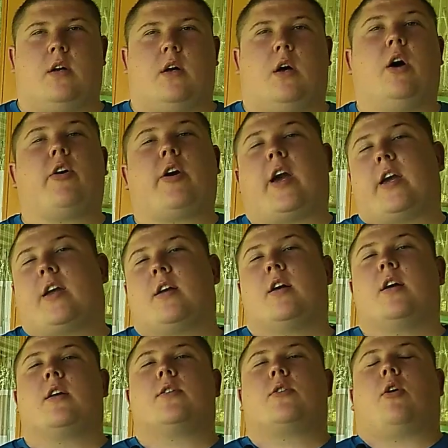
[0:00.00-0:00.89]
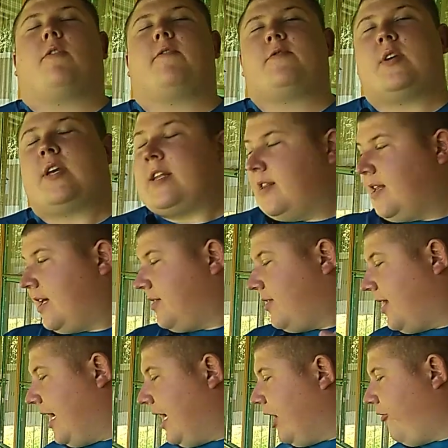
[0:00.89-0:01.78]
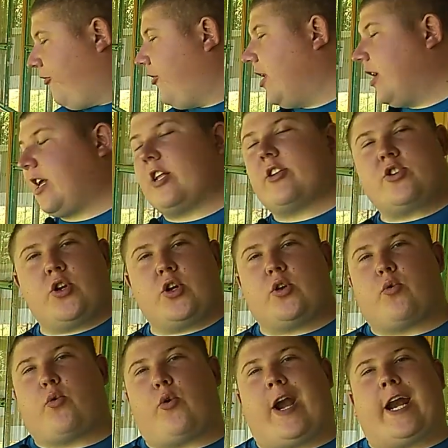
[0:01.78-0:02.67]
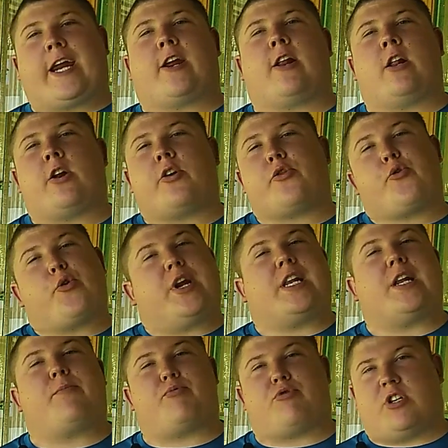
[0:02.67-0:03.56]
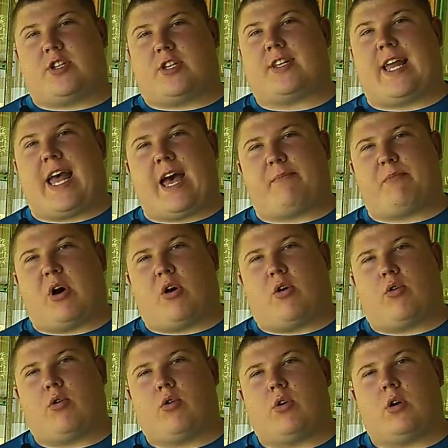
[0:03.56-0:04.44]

Okay, so you've seen that the Alpha can shoot regular 3D printed ammo.